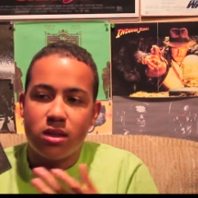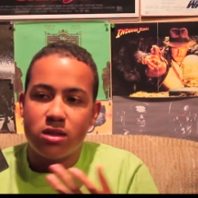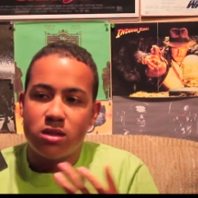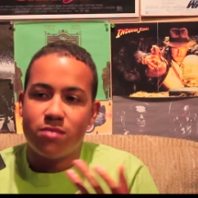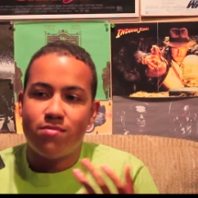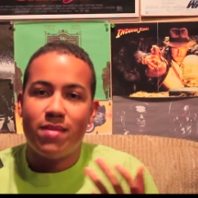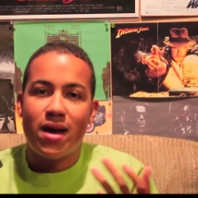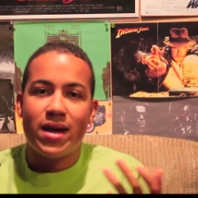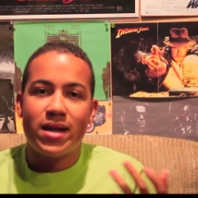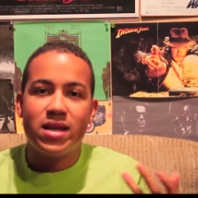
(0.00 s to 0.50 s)
It's
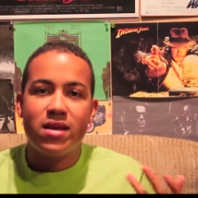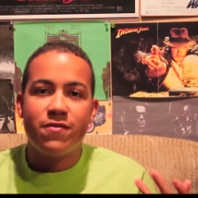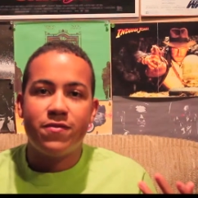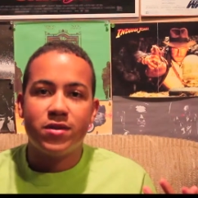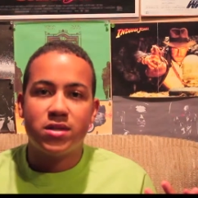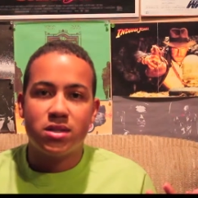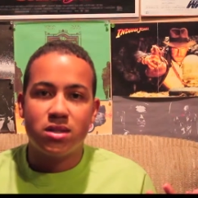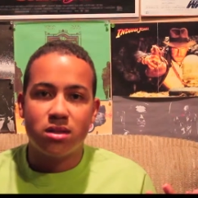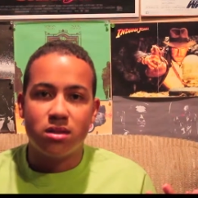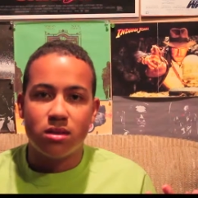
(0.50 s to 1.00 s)
a
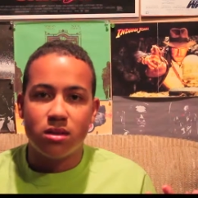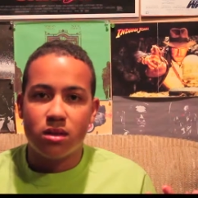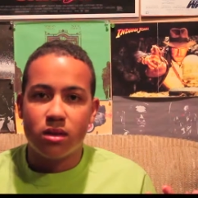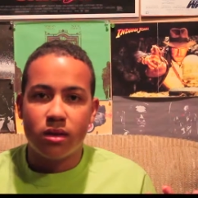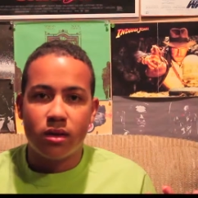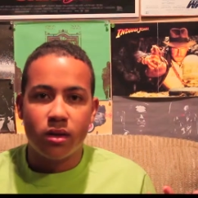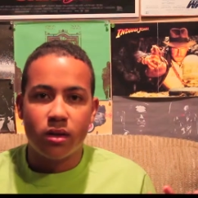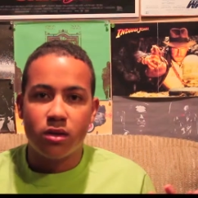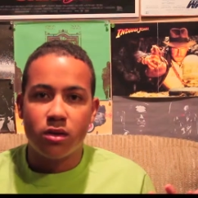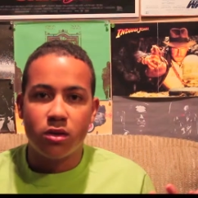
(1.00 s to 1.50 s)
magnificent
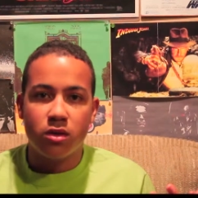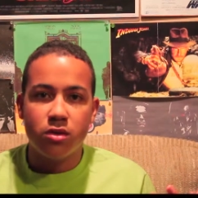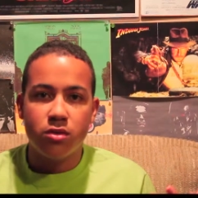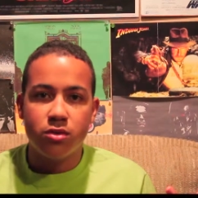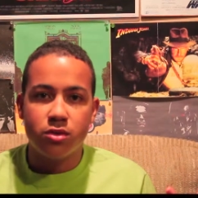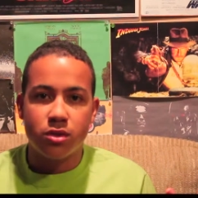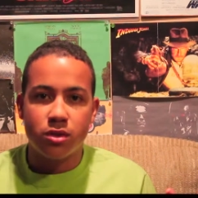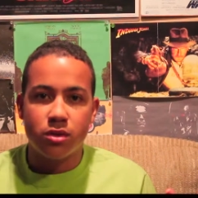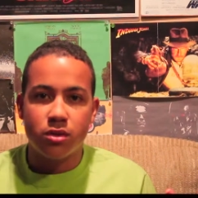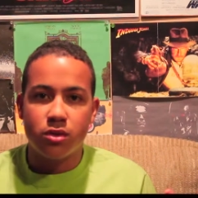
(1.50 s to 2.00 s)

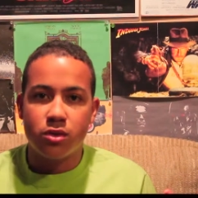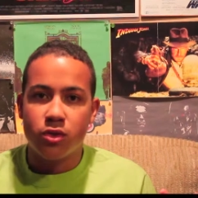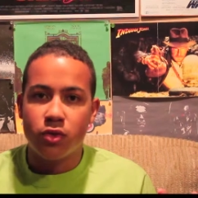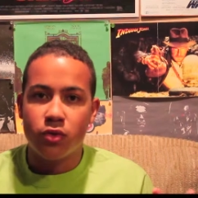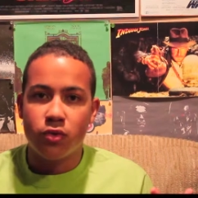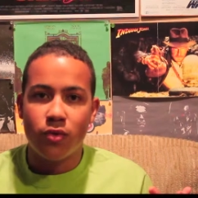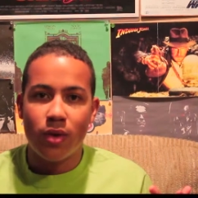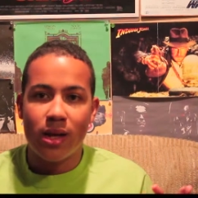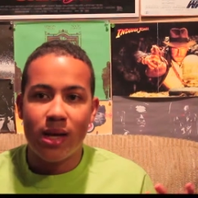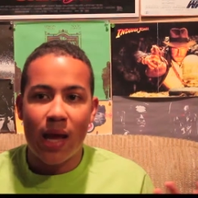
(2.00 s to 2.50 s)
conclusion
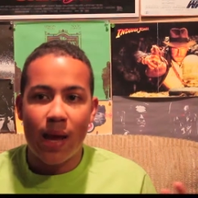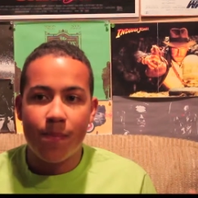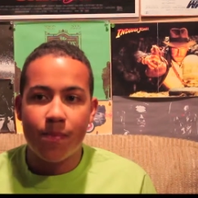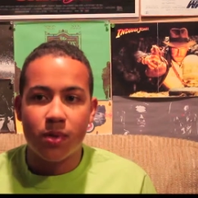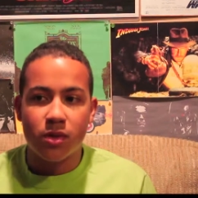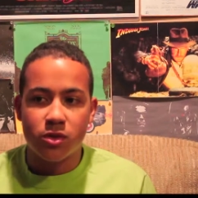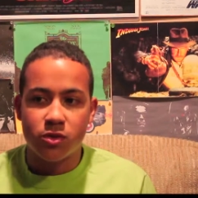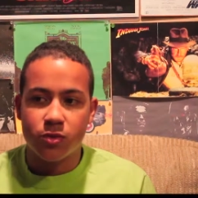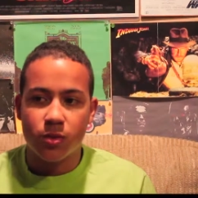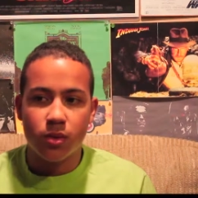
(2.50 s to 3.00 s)
to an
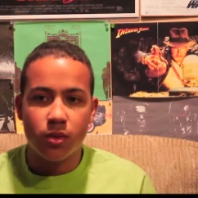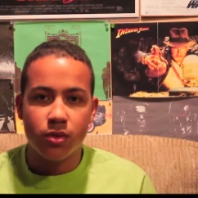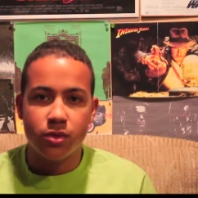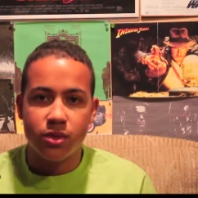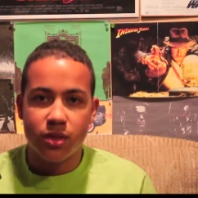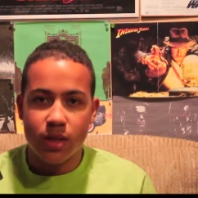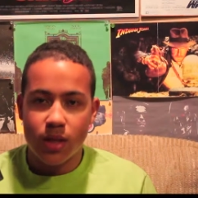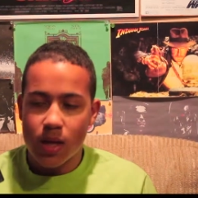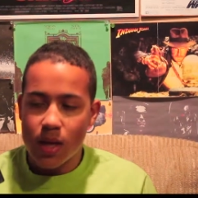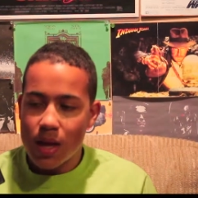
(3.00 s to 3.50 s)
epic
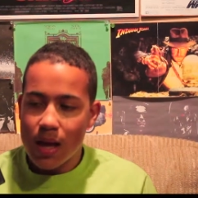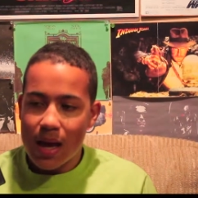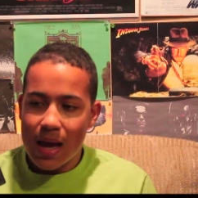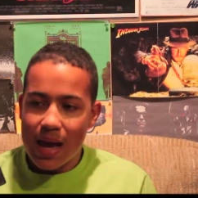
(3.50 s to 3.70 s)
trilogy,